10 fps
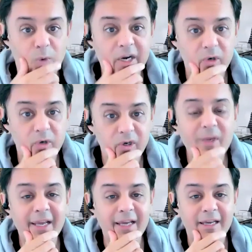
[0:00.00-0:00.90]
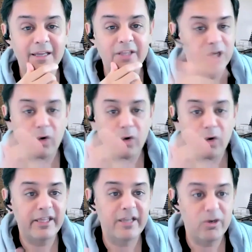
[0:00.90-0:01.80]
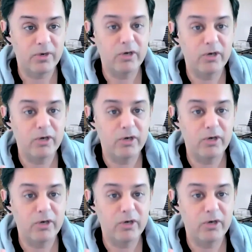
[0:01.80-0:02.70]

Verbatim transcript: So what you're doing, the, the only thing that you can do,